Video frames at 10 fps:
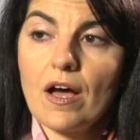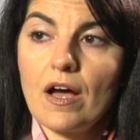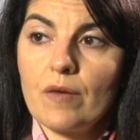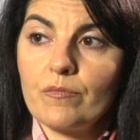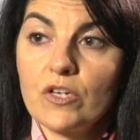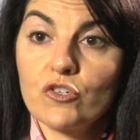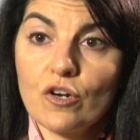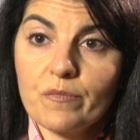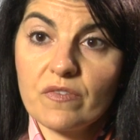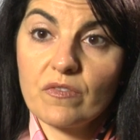Um, in
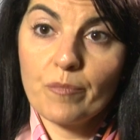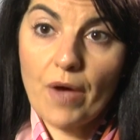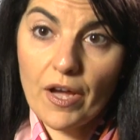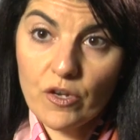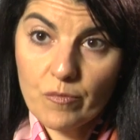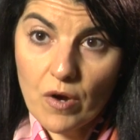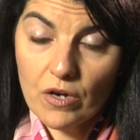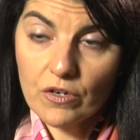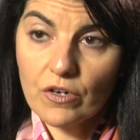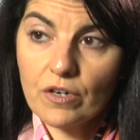terms of the
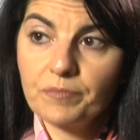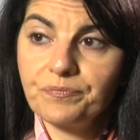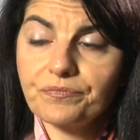biomarker,